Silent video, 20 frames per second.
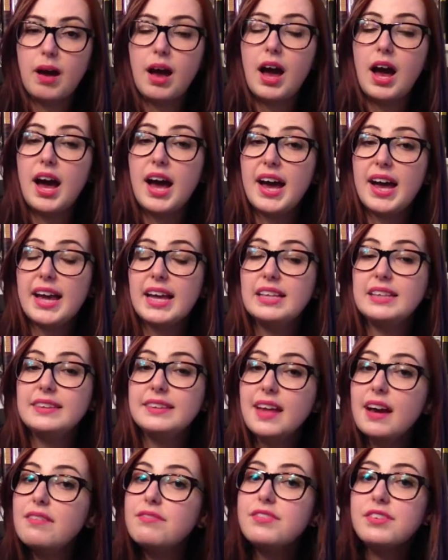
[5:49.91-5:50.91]
I
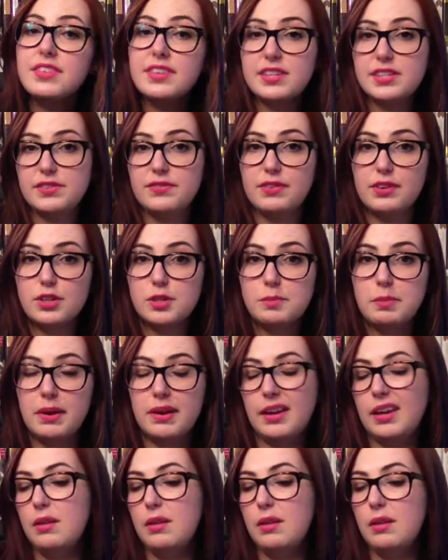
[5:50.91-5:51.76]
loved this first book.